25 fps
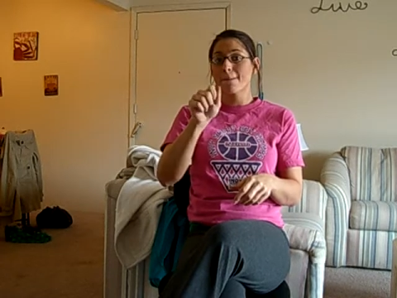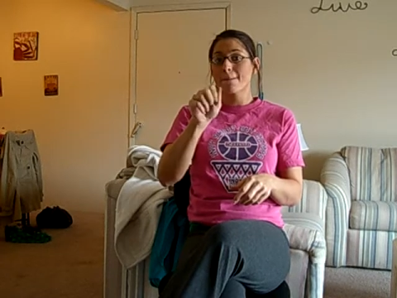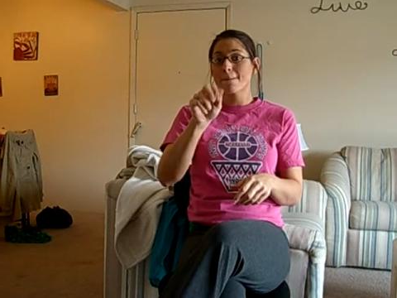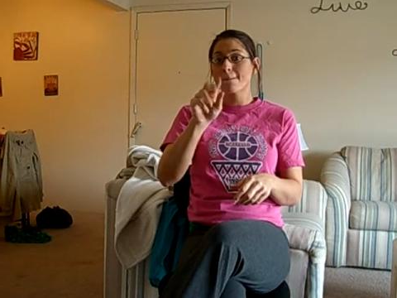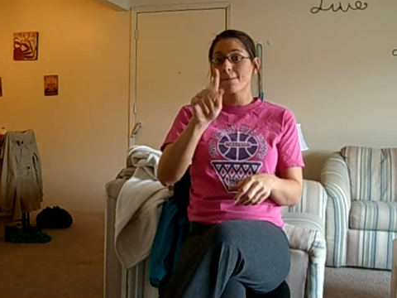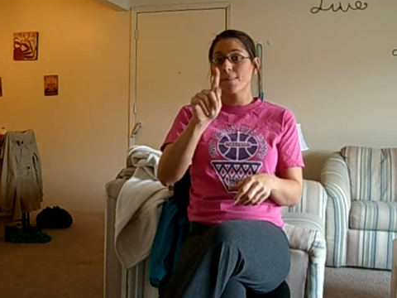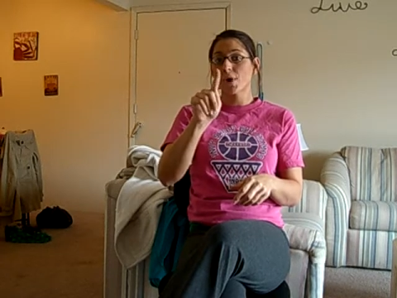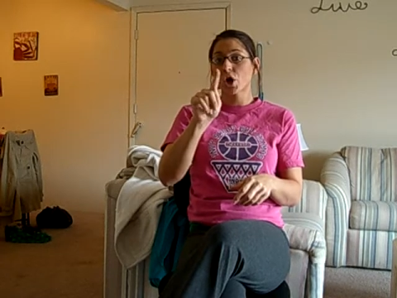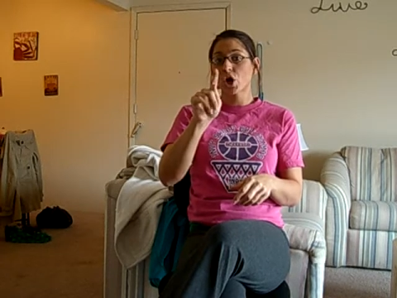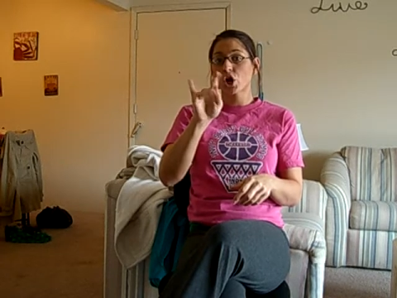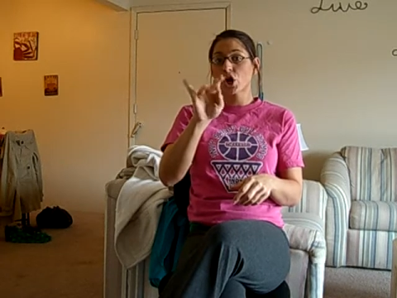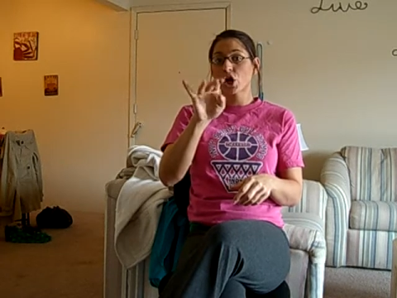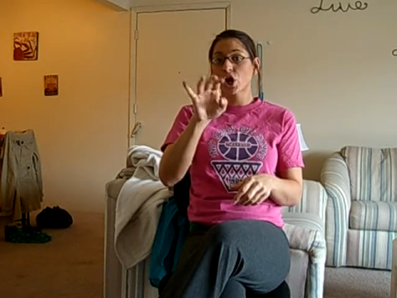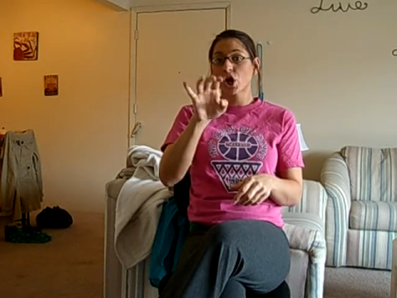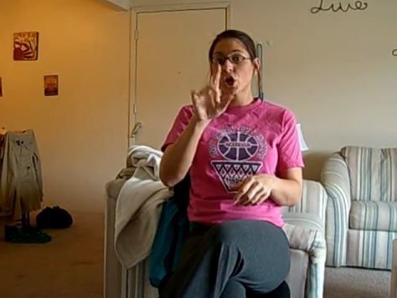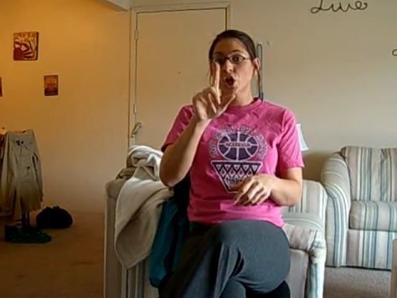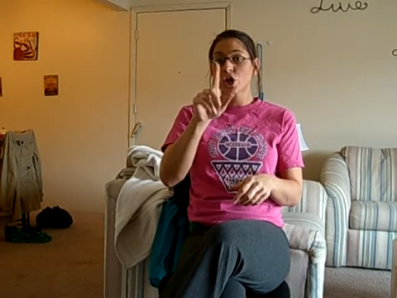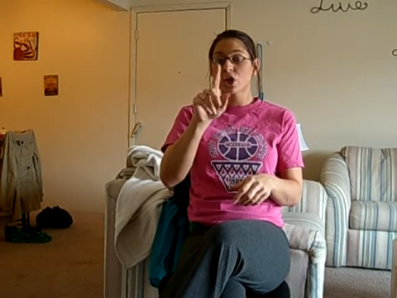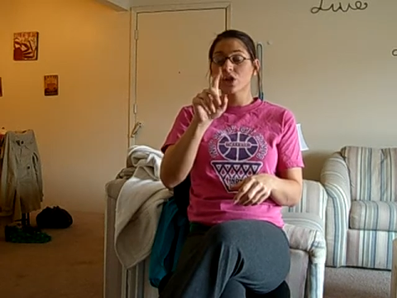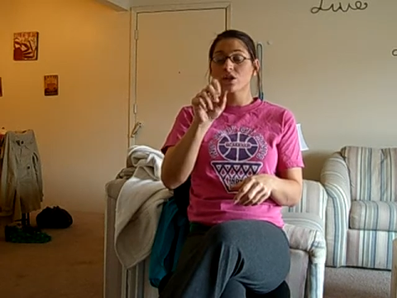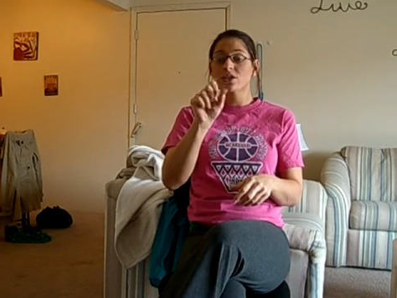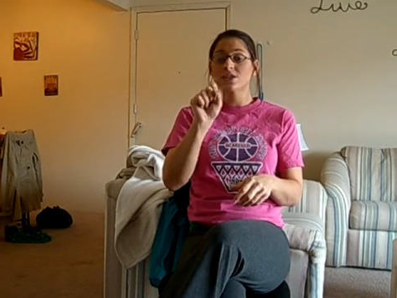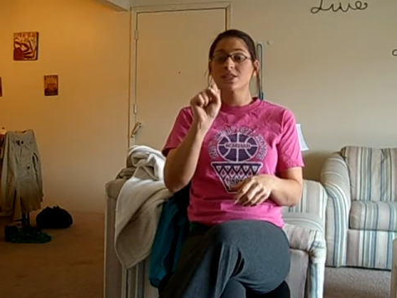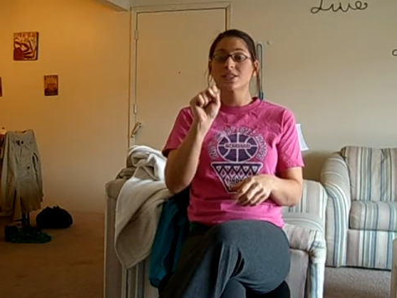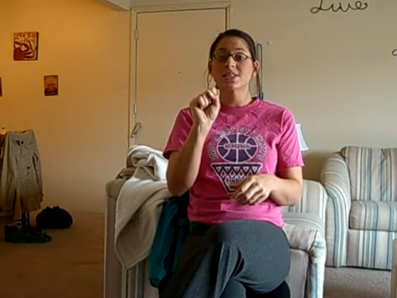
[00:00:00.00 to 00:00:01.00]
are packed
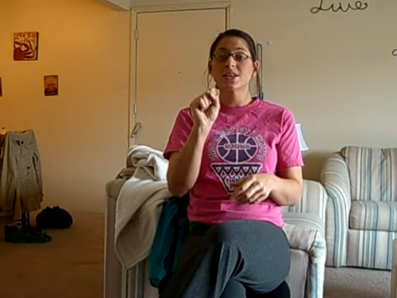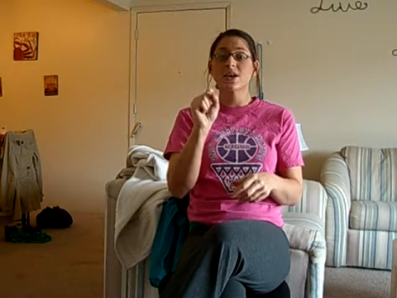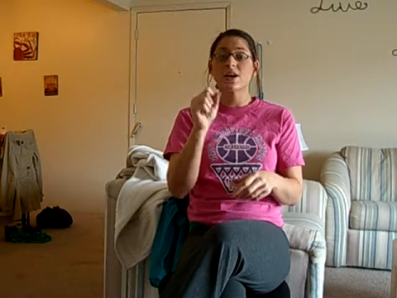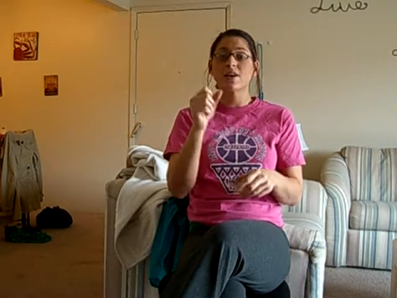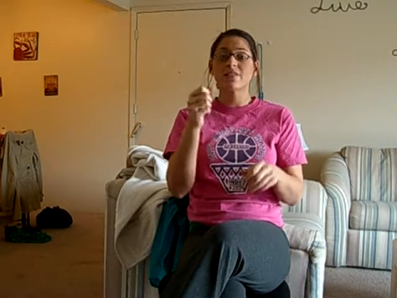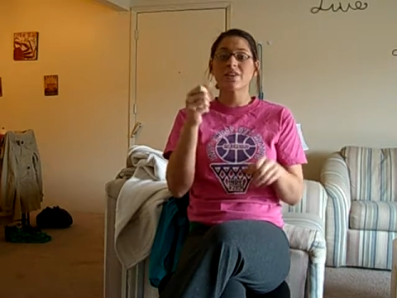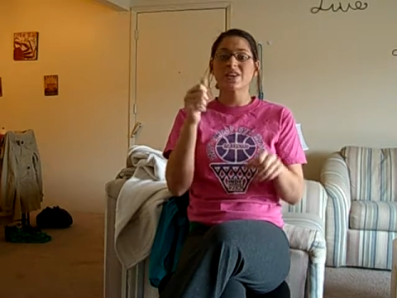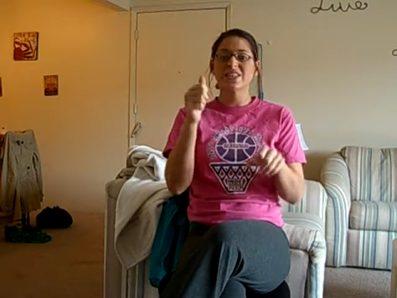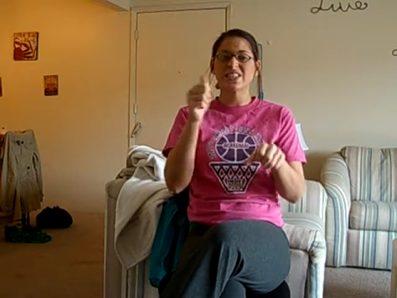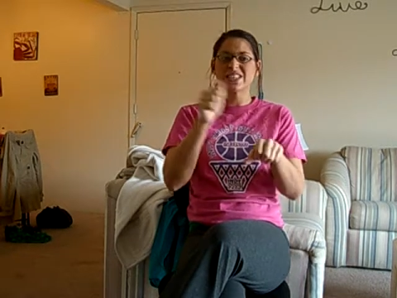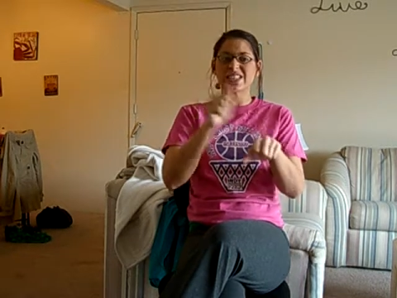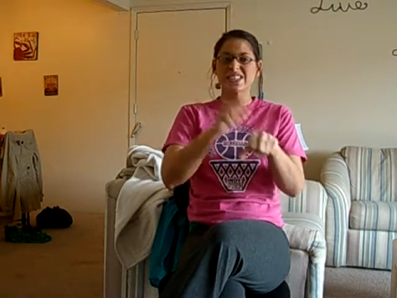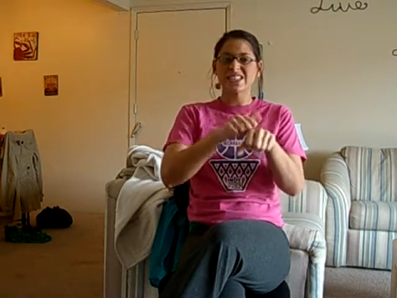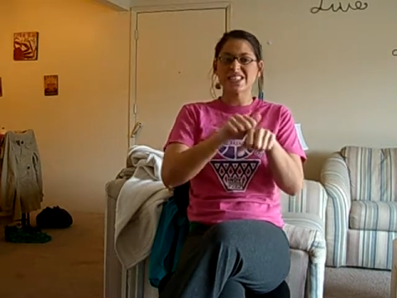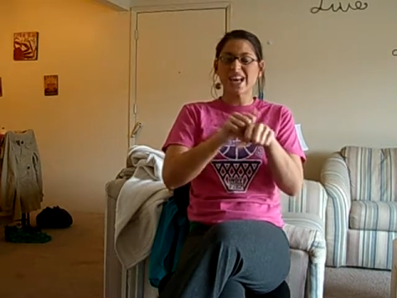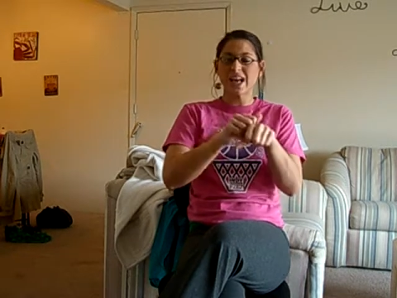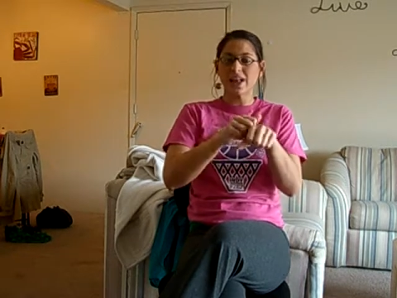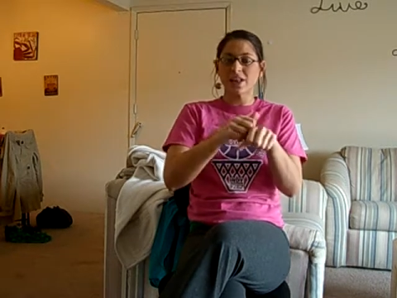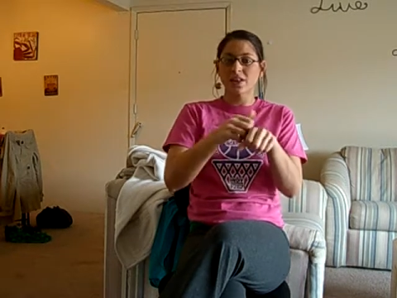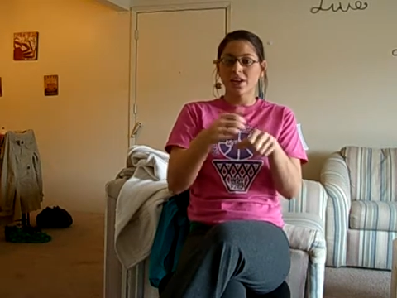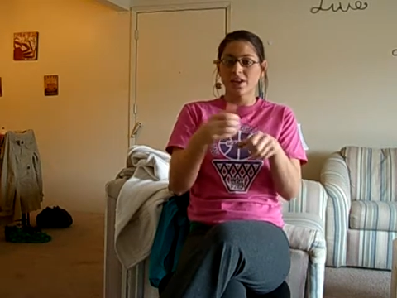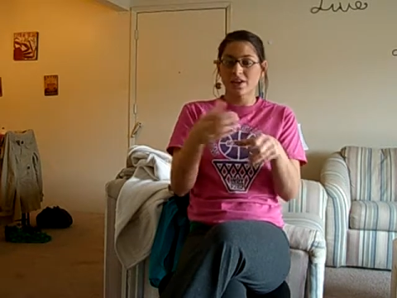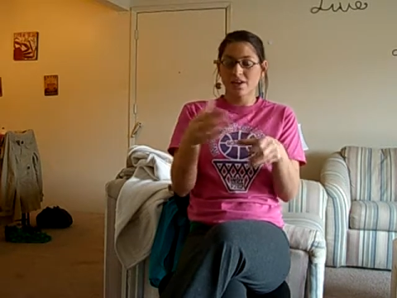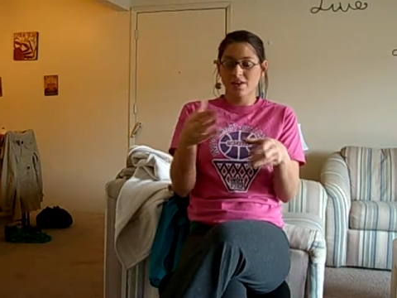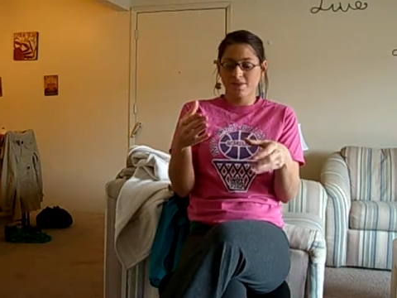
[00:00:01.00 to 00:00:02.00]
together
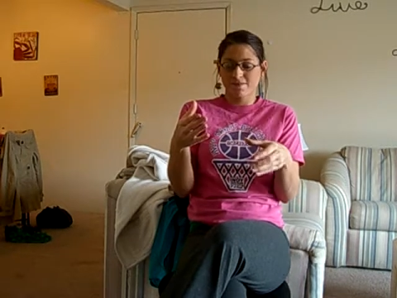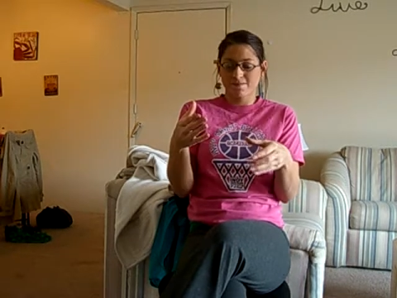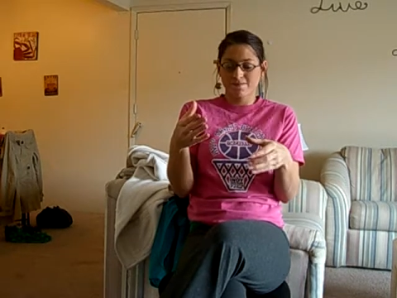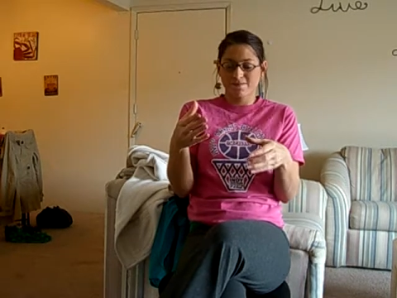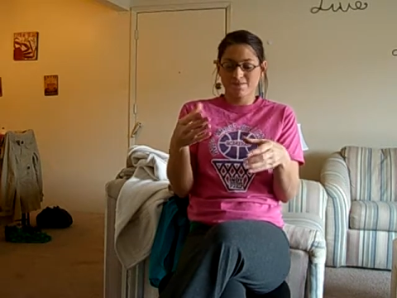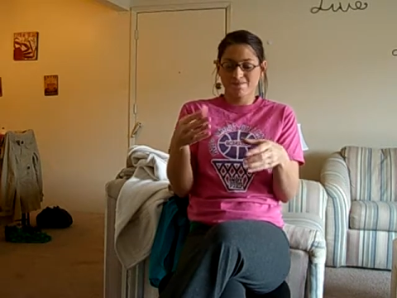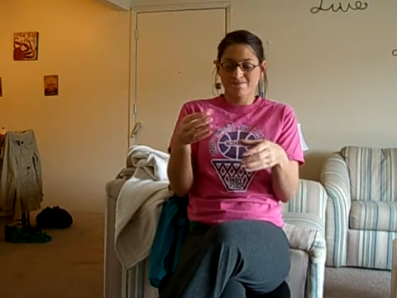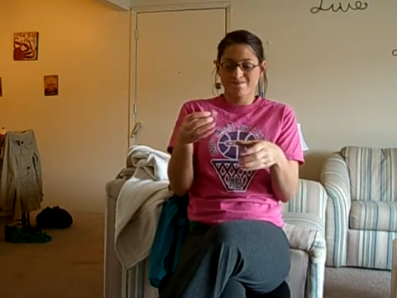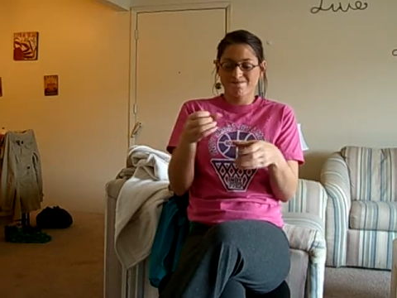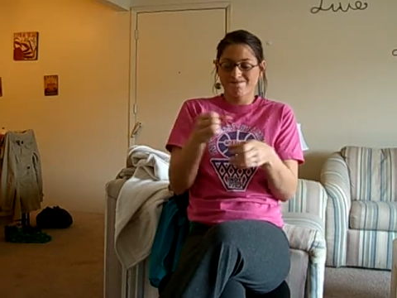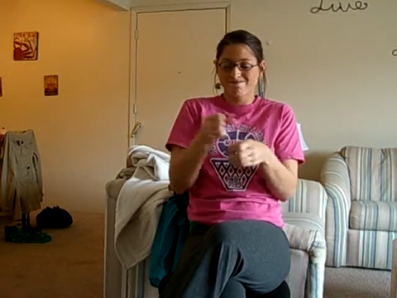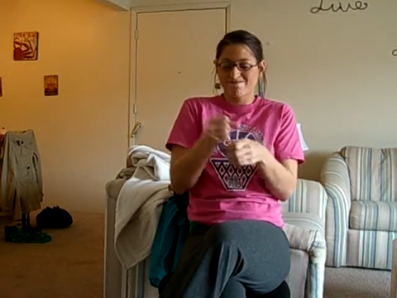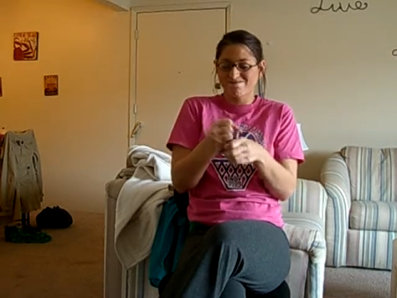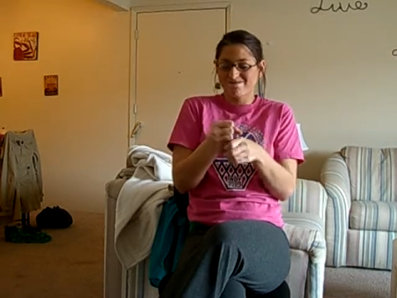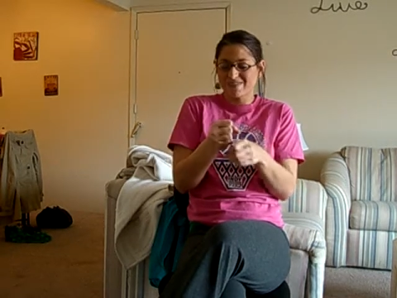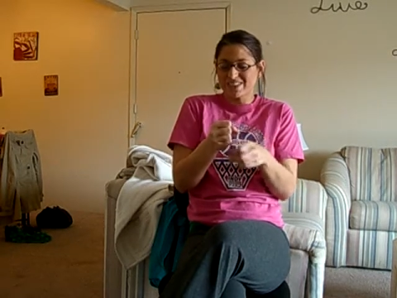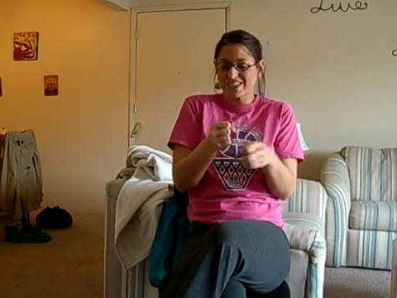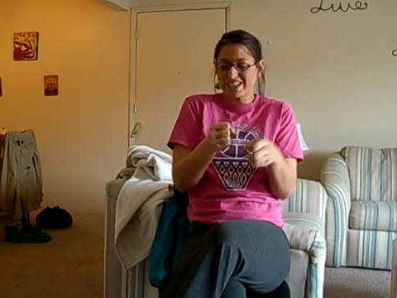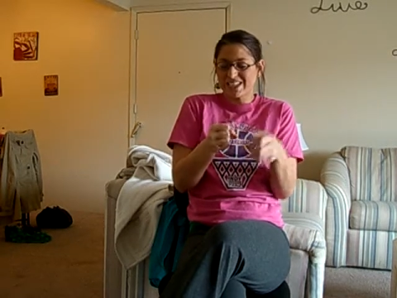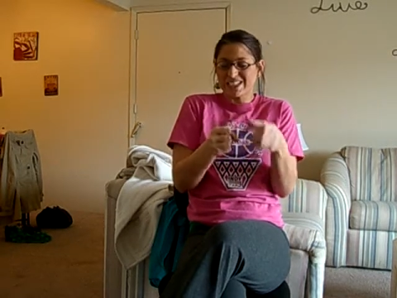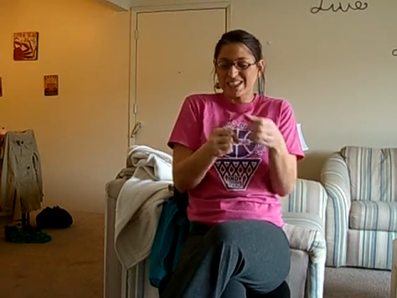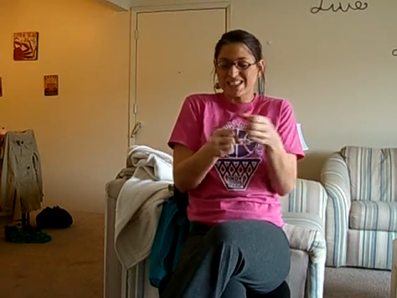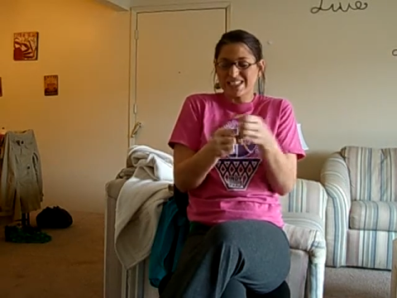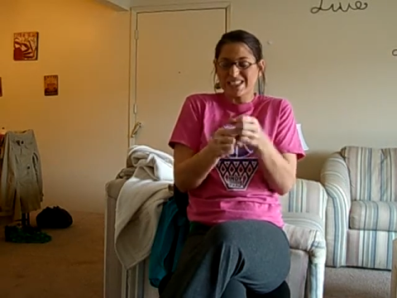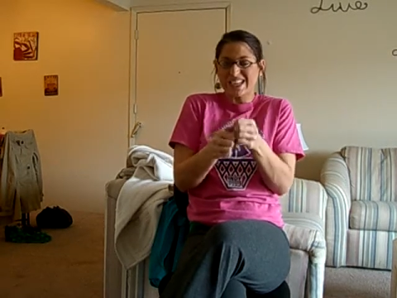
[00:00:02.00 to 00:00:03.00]
so that the particles
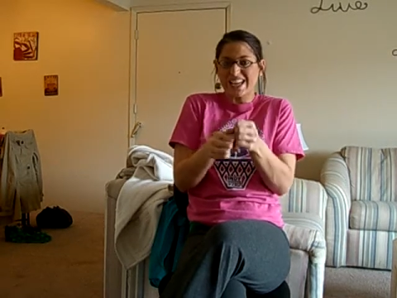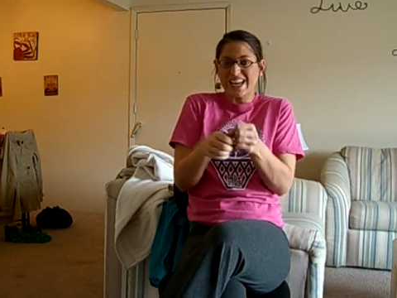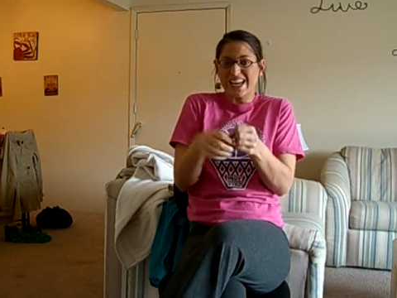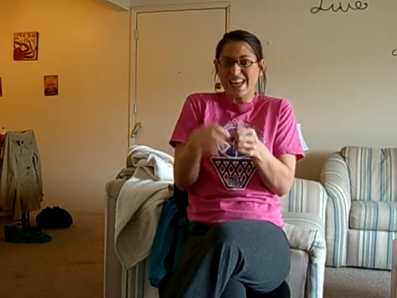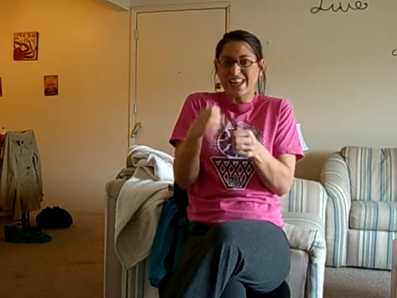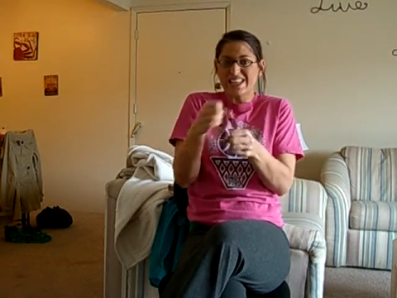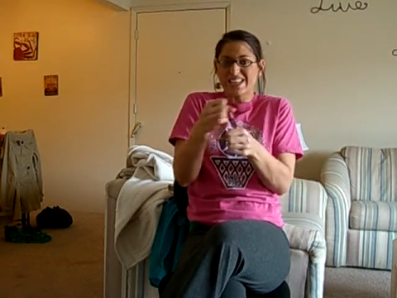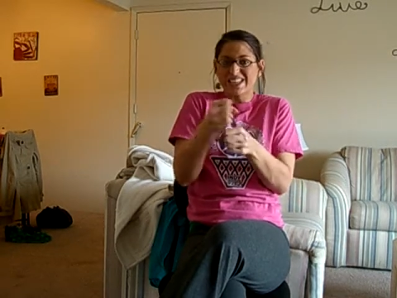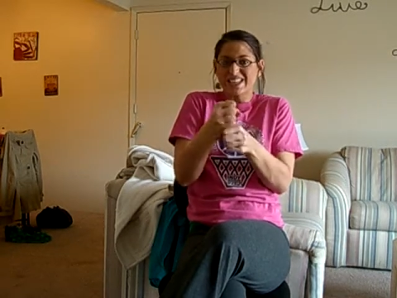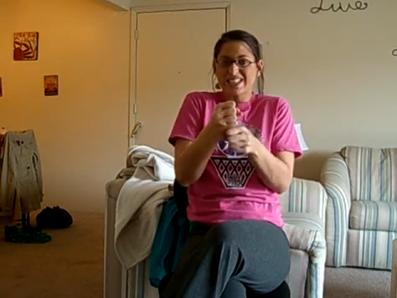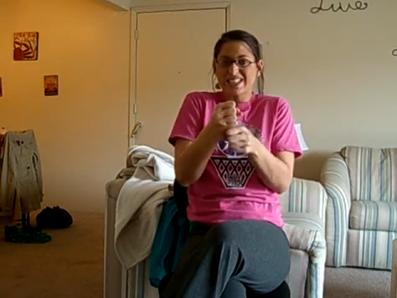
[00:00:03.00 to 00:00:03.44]
are touching,